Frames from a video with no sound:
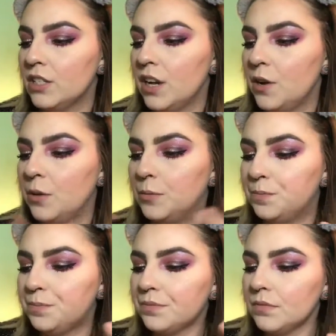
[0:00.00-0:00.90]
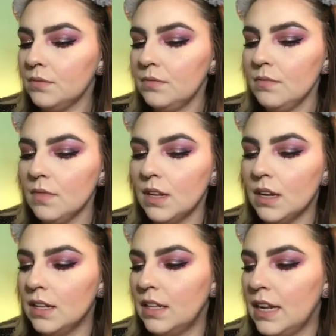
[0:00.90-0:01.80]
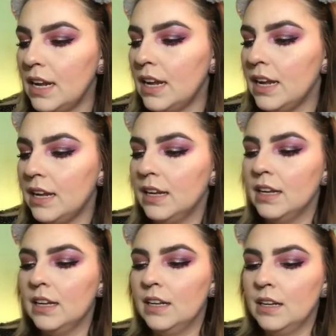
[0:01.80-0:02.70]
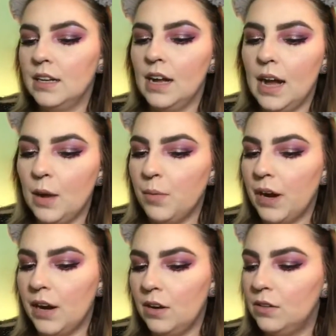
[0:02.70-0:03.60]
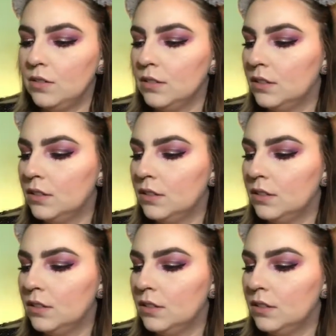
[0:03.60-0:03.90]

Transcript: So the eyebrow